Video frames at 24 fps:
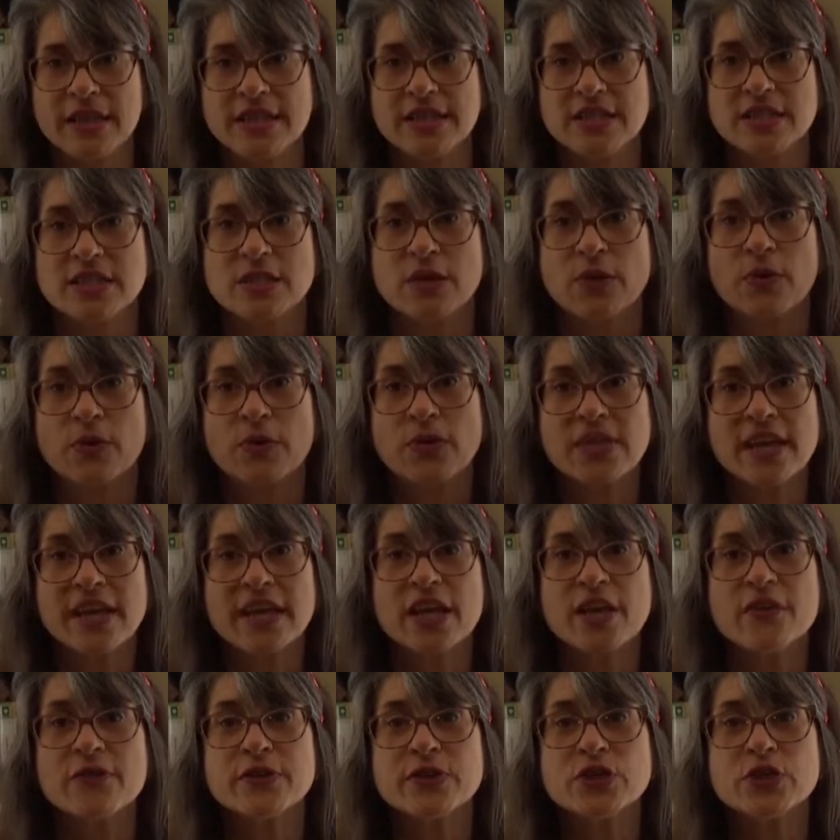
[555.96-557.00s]
So thank
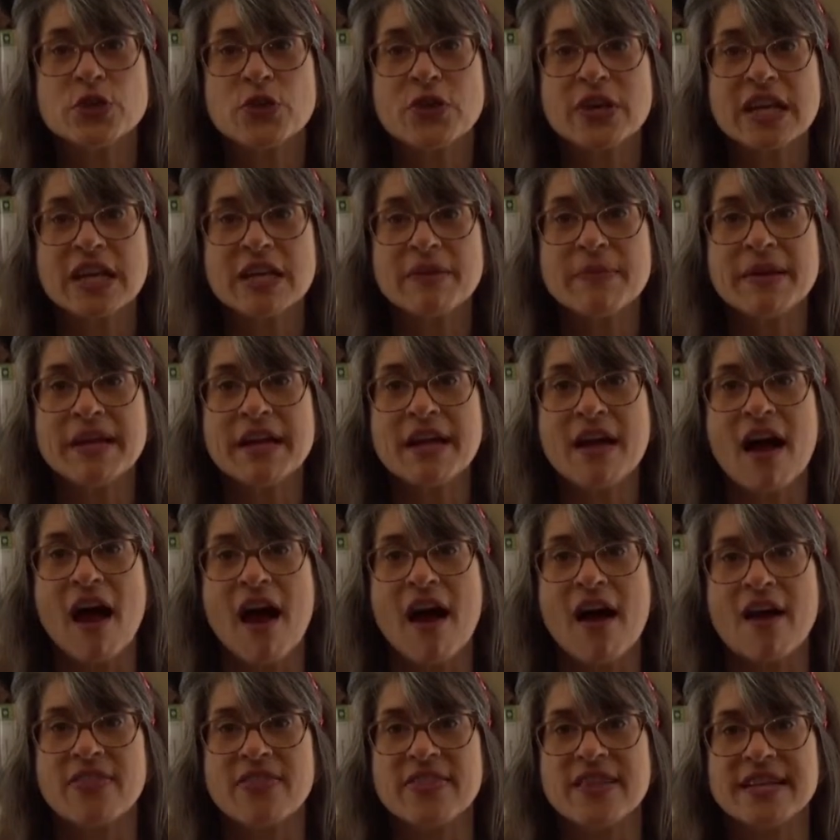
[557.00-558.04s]
you for joining me
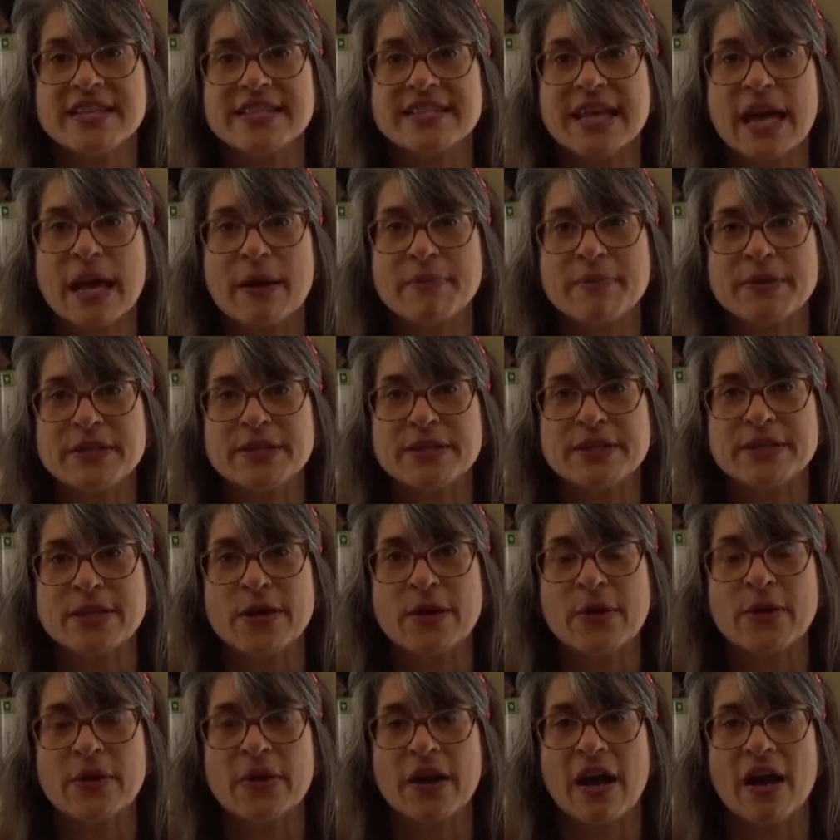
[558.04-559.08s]
on this
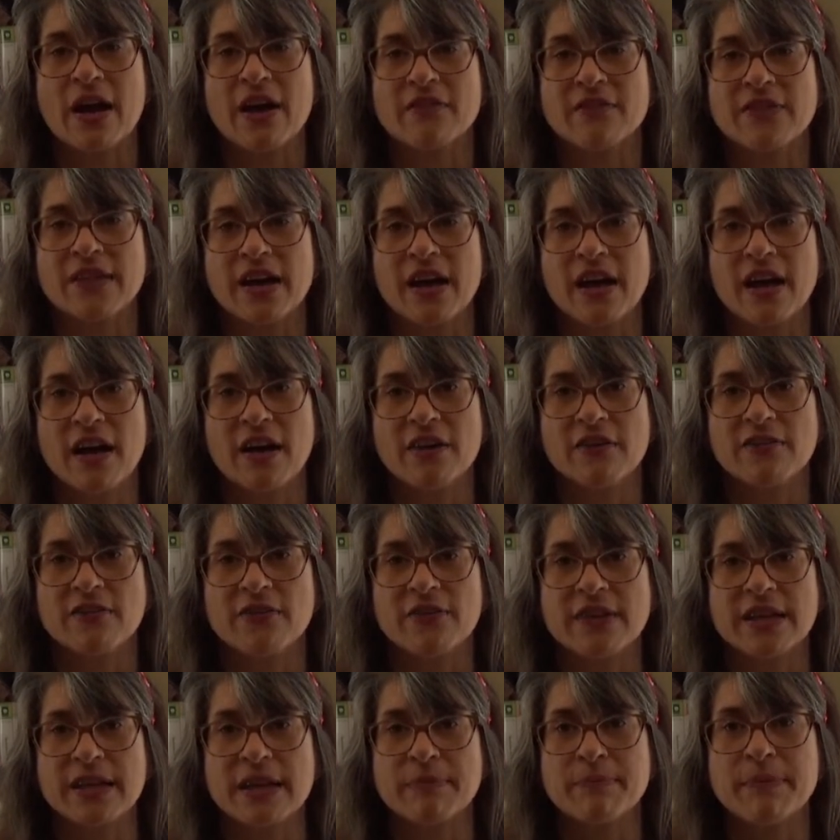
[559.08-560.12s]
episode of The
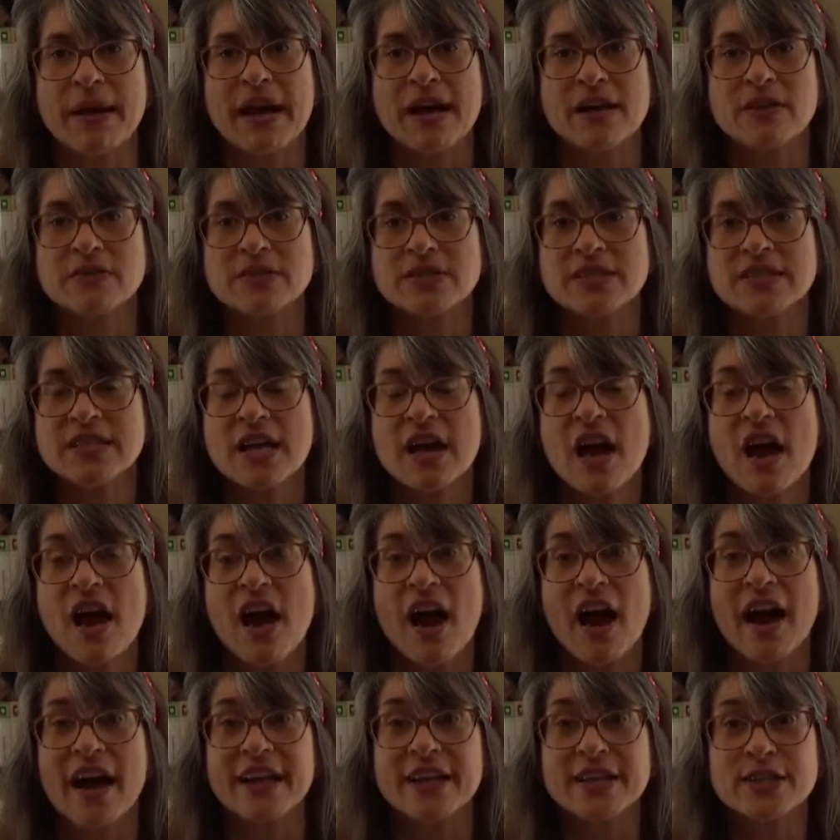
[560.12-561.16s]
Hufflin' Mouse.
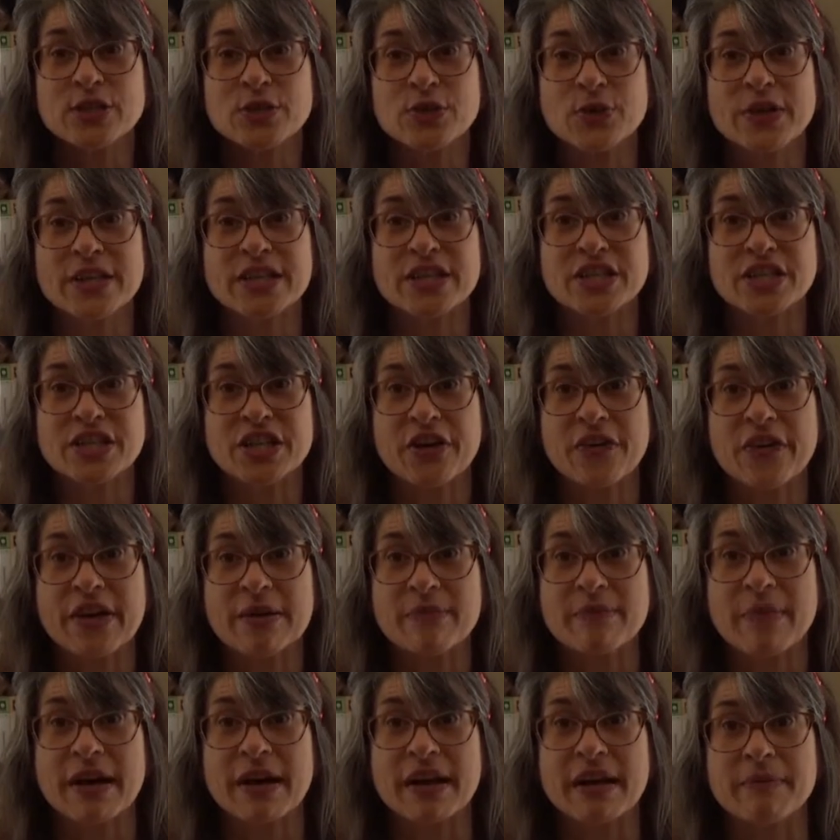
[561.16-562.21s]
I enjoyed
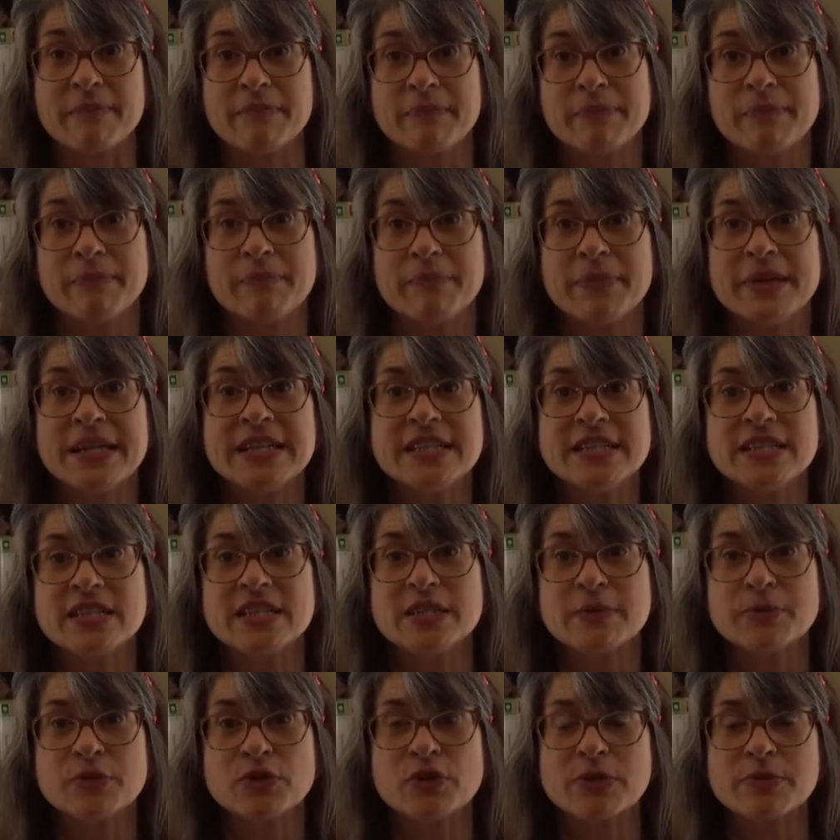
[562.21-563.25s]
sharing my pin
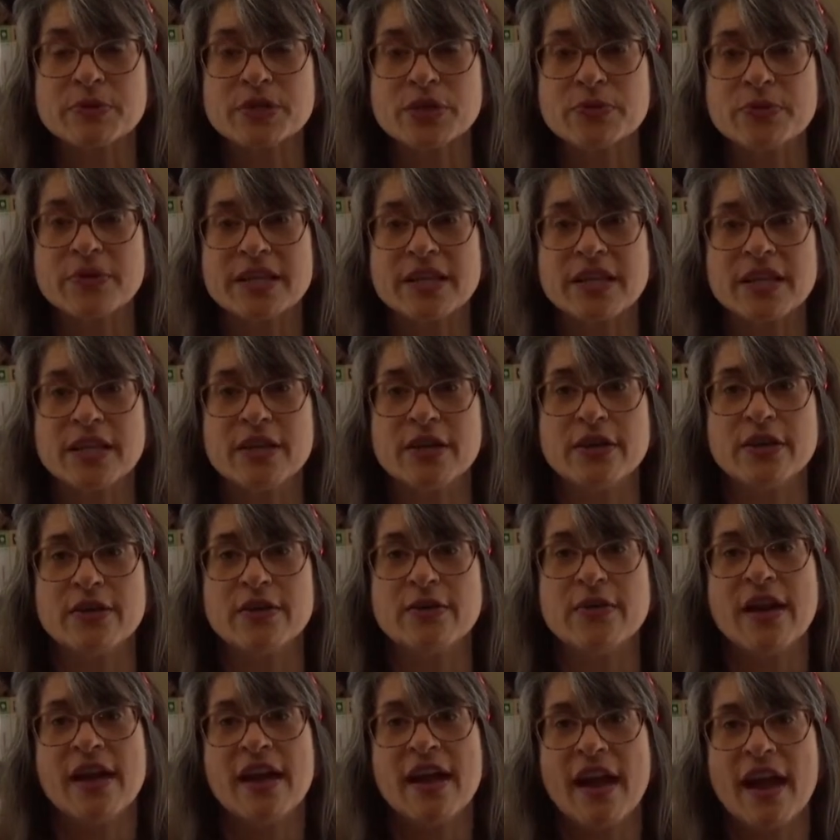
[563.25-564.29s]
subscription with you
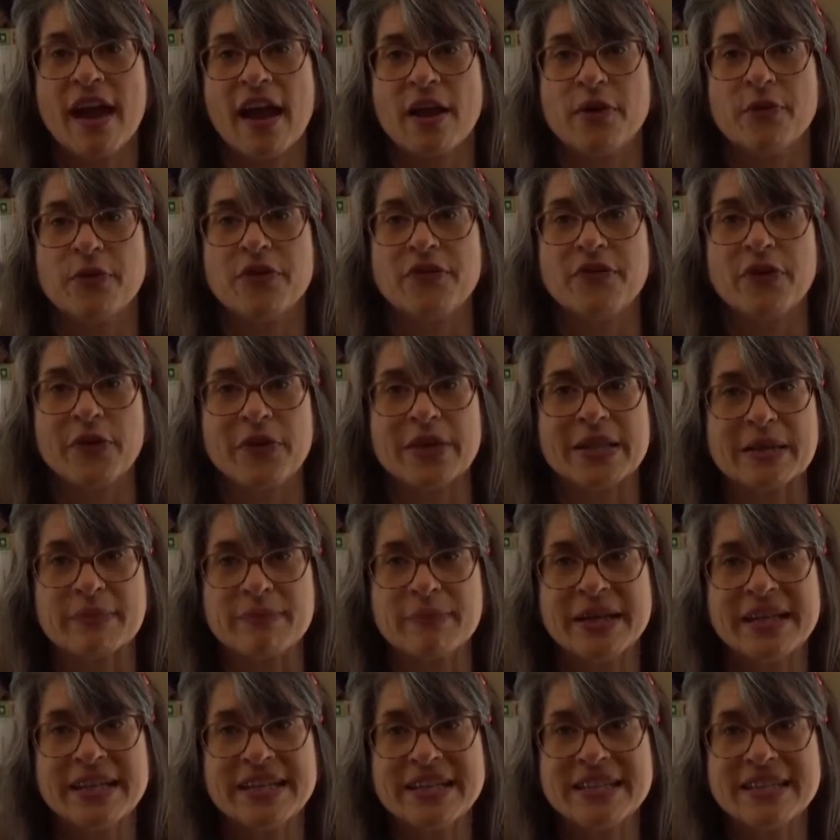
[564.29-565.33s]
and reviewing the
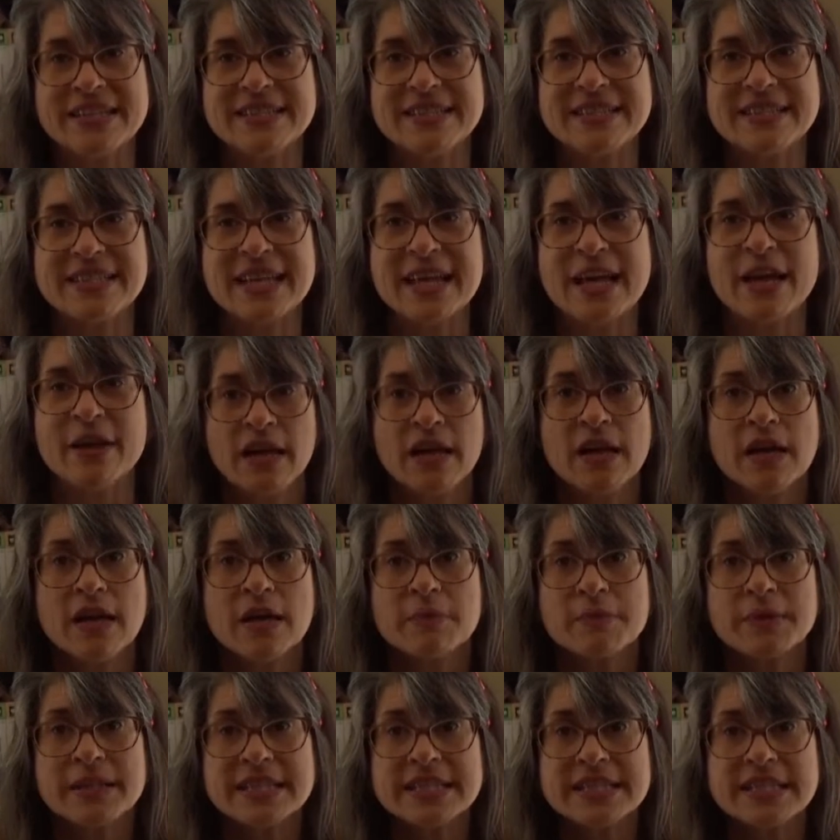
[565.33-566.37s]
pins.
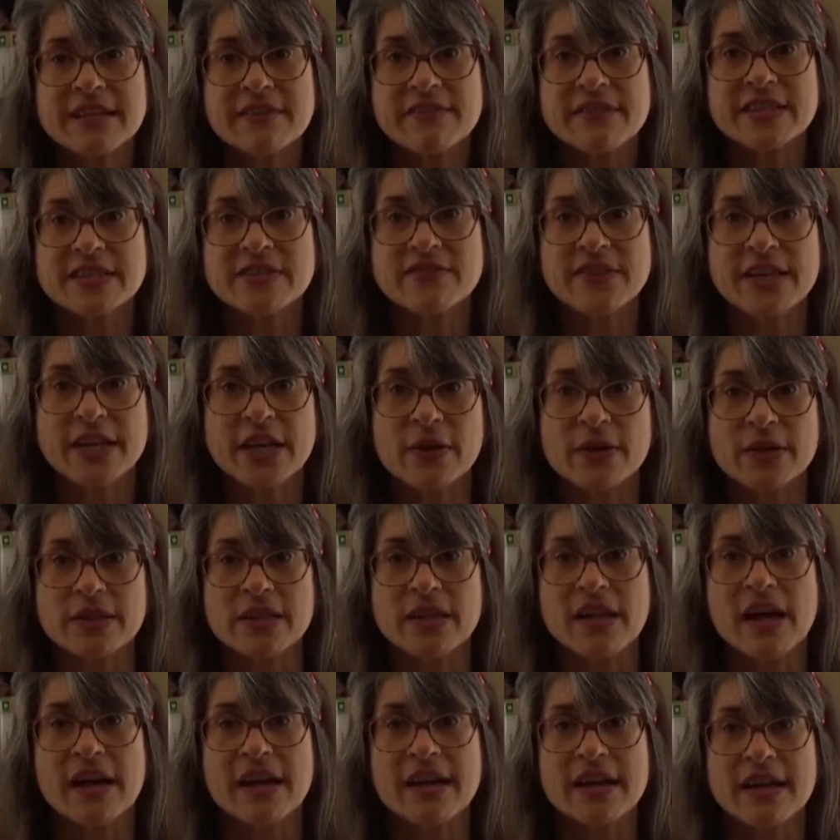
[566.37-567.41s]
Please give this video a
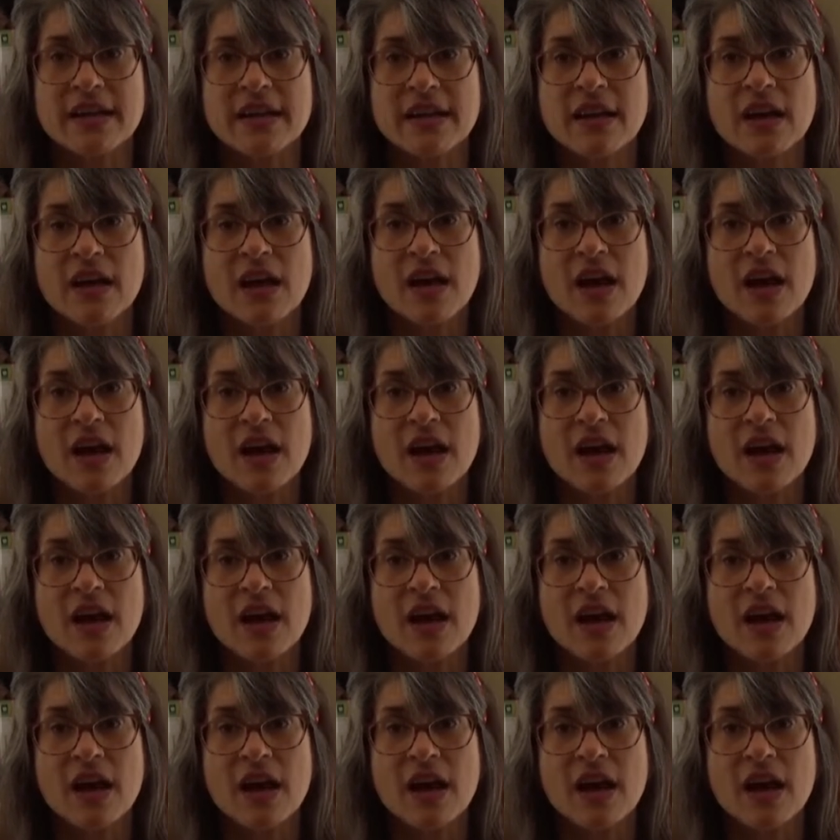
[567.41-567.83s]
like,